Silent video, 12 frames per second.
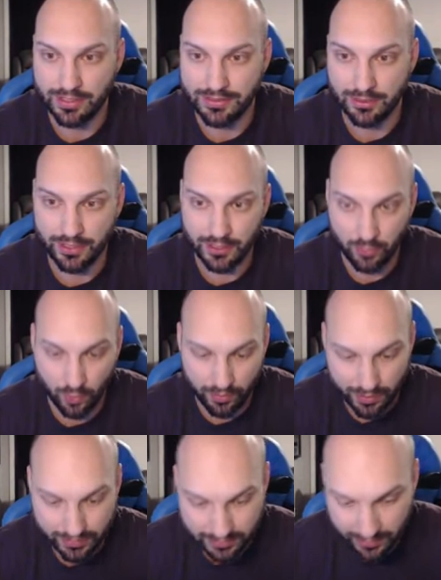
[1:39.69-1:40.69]
I still think
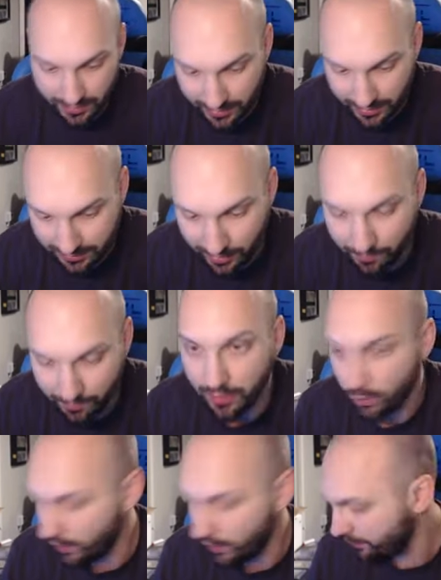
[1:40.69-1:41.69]
Coinbase is going to be a big
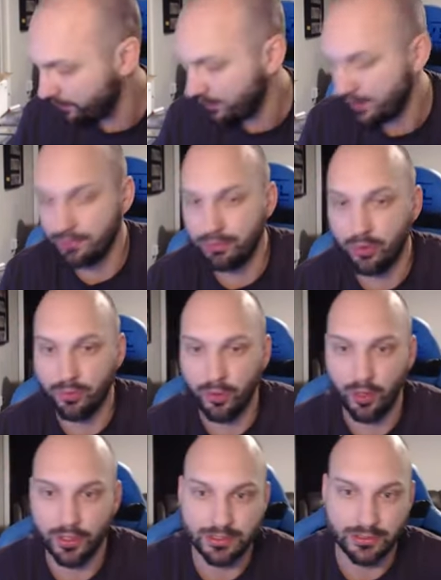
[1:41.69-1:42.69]
winner in the bull
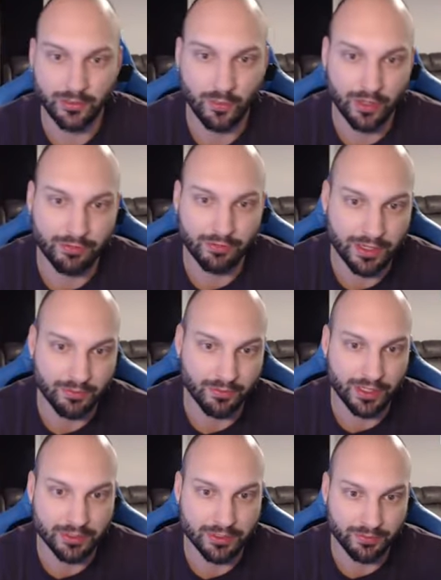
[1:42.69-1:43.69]
market, so we want to find a
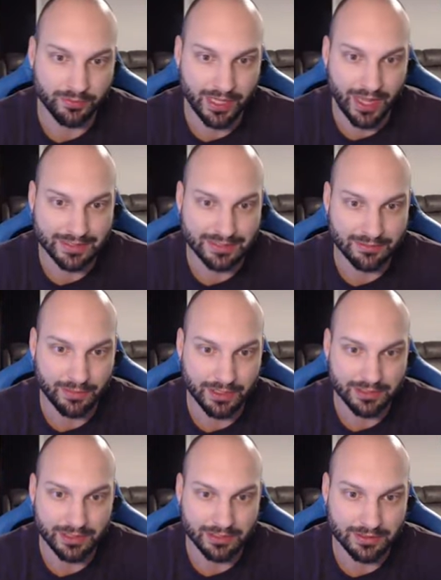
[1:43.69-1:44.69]
re-entry, but it has to make
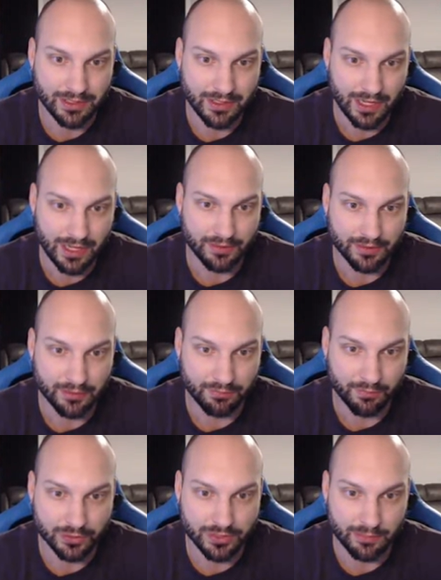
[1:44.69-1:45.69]
sense. I think the
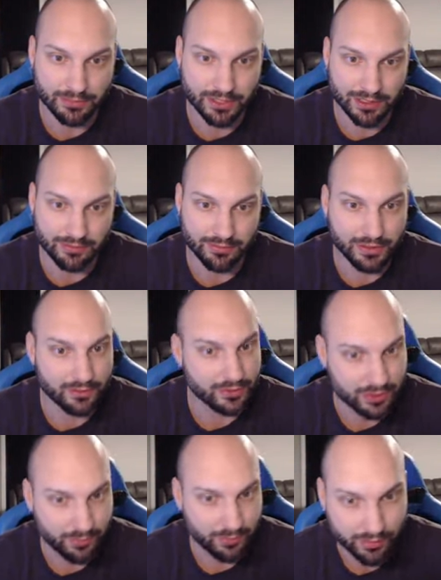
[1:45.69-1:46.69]
first objective here is
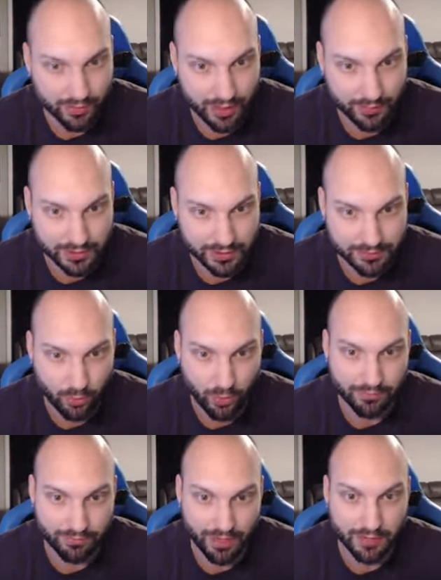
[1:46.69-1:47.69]
somewhere around this zero
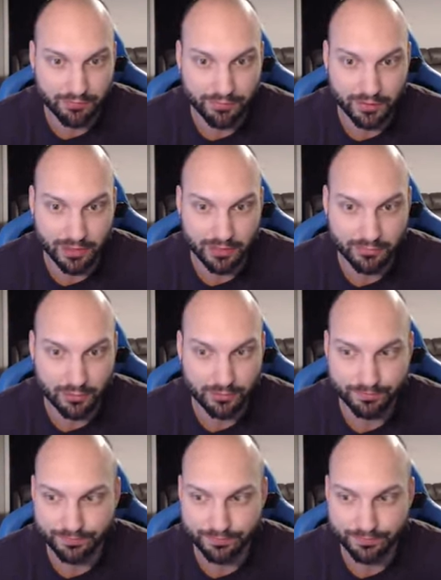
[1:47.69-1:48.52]
point five fib level.